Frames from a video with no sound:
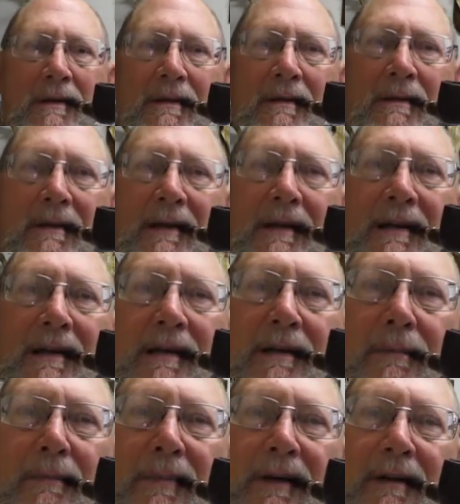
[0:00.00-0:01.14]
at that, I got a
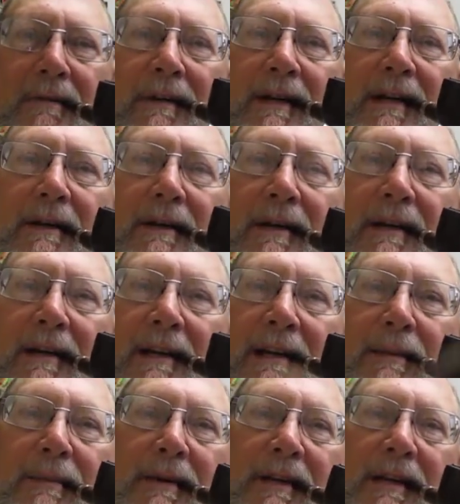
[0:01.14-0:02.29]
little bug flying around the
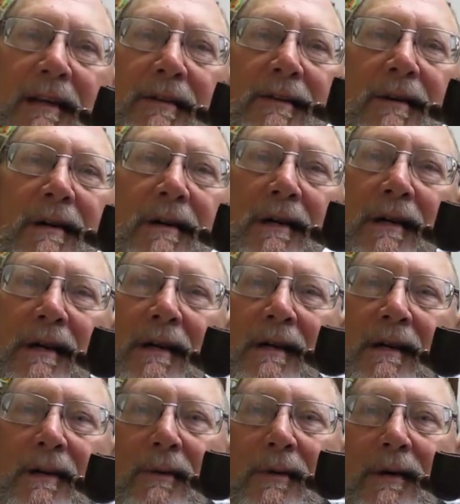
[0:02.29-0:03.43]
camera lens there.
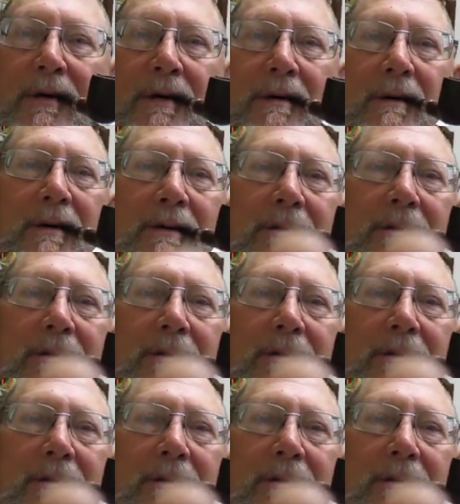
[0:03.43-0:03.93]
He's walking across